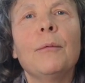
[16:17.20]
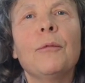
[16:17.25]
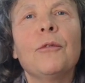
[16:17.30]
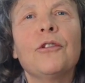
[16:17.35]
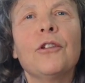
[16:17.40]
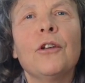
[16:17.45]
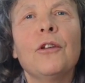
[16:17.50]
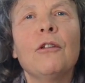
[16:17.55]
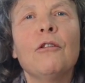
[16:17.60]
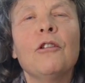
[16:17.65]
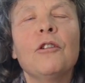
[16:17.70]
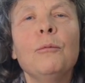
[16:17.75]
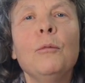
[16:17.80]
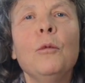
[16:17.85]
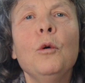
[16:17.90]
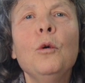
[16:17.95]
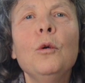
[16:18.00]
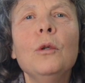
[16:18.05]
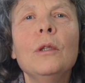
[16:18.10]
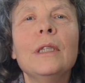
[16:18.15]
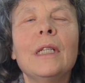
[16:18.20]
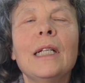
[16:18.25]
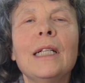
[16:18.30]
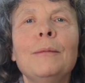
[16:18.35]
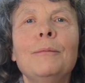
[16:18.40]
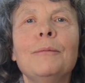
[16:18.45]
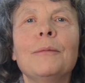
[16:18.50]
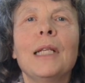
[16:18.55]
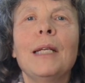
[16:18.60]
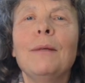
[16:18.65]
So there's more
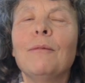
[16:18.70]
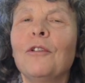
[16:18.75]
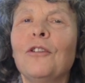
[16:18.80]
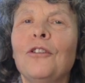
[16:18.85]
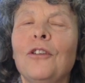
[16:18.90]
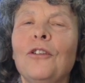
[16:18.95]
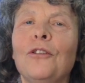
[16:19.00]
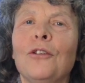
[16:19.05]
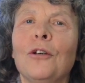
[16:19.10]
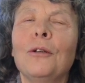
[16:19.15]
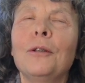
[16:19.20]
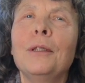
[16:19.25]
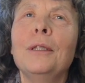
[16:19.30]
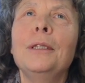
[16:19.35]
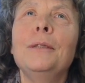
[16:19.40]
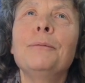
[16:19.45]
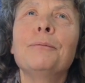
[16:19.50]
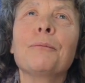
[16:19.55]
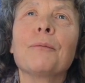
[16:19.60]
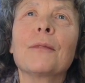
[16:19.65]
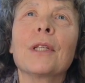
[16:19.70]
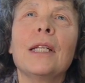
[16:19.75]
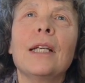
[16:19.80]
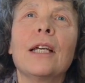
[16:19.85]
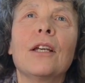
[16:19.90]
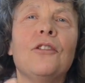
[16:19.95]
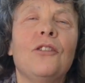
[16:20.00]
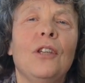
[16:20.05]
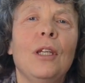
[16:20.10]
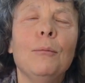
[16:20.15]
emphasis on
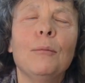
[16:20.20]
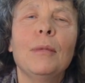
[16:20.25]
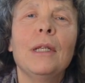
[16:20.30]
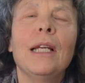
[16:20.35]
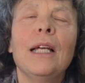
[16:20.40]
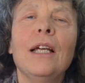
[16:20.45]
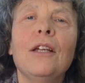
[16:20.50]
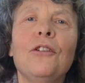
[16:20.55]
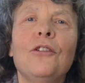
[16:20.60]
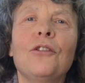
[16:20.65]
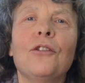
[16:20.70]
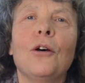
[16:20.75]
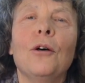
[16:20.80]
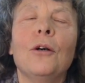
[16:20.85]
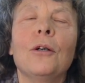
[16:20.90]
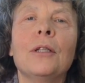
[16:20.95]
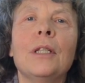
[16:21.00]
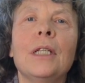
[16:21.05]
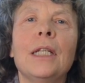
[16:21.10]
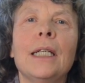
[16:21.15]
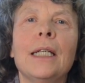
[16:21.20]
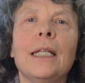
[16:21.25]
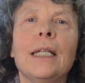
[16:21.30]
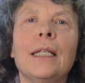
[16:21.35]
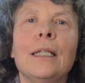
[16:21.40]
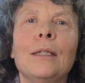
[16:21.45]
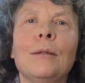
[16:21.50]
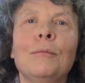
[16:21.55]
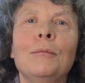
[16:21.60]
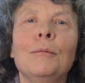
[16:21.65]
exemplars,
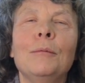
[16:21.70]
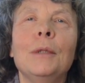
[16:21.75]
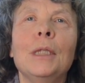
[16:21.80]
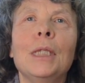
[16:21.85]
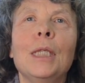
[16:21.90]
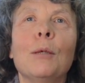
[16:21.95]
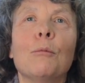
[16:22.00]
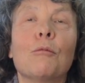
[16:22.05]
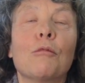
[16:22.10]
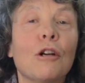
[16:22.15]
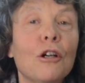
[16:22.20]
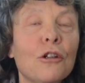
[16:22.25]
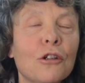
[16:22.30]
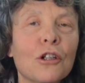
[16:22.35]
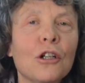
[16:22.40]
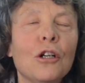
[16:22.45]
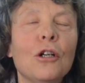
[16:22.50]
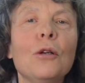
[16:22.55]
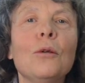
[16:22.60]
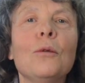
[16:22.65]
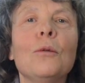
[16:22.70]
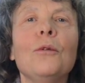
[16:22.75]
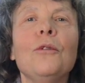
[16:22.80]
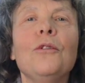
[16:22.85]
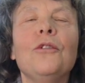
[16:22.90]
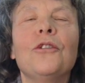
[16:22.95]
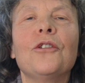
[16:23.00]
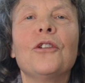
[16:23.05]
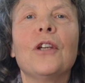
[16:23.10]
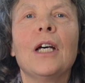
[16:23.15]
on
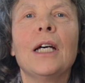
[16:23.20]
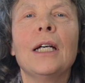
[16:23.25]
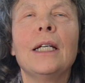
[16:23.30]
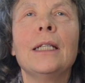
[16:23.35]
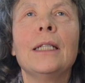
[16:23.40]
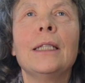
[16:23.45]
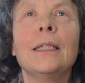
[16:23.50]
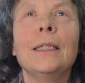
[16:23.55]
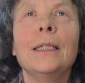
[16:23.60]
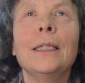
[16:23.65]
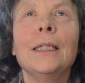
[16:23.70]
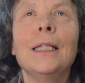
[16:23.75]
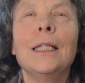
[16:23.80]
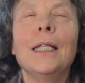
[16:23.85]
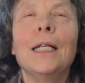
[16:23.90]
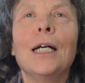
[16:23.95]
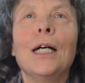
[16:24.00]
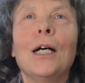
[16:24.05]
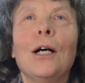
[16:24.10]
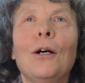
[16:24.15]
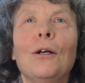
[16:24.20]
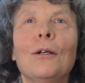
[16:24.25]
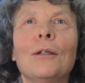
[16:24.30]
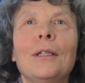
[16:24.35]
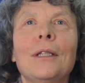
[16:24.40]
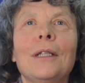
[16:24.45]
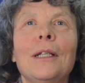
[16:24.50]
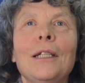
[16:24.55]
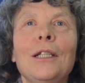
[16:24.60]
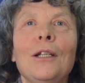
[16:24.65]
protocols,
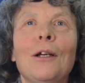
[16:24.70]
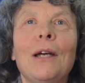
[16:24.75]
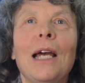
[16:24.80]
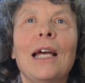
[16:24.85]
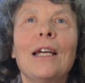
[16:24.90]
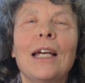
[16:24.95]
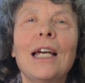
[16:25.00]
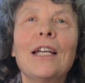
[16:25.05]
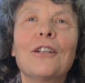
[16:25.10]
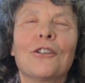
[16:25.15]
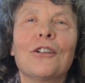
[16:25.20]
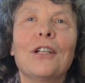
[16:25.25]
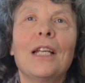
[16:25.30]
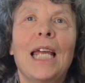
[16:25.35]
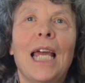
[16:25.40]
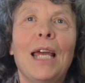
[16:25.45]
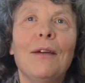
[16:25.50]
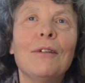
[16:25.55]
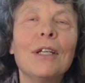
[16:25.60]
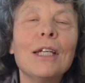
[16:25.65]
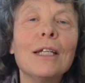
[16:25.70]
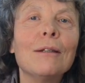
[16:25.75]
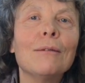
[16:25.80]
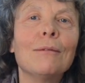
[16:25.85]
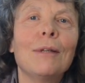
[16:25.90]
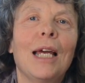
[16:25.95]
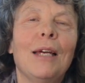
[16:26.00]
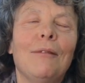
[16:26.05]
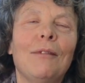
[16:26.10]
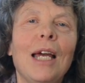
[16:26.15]
on actually
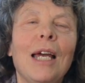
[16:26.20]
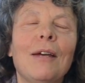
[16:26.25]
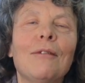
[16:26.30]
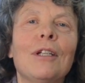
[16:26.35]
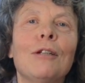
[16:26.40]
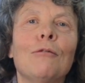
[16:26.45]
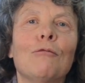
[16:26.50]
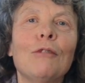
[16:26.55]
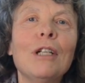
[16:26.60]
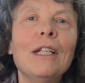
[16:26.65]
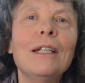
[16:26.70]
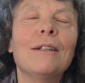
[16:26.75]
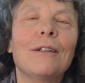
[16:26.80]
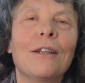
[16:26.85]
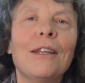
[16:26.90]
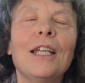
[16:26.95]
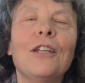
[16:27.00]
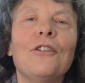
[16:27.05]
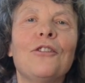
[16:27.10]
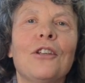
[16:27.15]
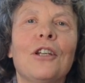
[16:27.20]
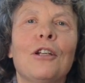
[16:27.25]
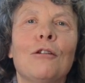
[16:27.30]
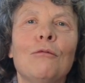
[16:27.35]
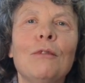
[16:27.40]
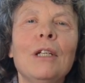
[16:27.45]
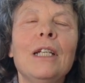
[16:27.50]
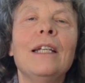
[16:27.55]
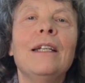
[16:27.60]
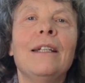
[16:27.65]
having things that
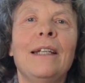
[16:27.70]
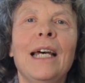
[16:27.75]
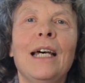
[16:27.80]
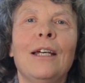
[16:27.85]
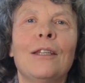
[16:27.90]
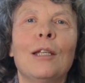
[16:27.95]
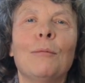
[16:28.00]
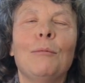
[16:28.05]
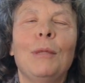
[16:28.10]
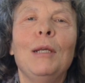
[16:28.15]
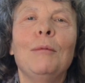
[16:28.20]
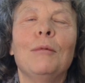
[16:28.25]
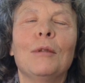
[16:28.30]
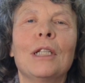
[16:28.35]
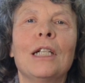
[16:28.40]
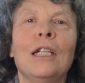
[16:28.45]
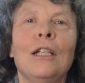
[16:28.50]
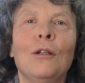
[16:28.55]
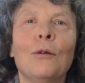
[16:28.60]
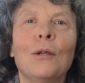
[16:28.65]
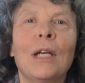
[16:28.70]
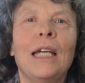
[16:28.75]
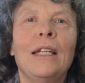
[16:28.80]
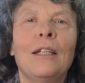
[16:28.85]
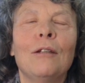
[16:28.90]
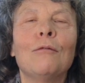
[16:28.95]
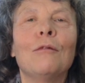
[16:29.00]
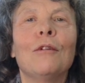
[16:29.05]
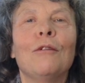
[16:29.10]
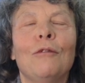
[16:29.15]
are written down that people can look
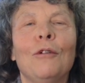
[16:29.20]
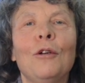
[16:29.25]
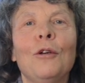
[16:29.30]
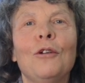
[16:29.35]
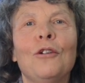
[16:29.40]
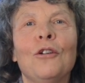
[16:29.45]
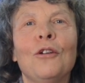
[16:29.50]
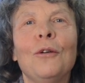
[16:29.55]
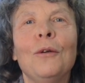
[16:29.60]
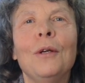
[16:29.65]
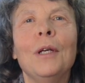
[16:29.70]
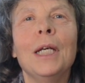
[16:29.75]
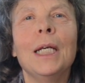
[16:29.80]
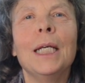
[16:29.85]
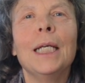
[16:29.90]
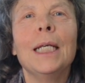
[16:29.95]
at and refer to.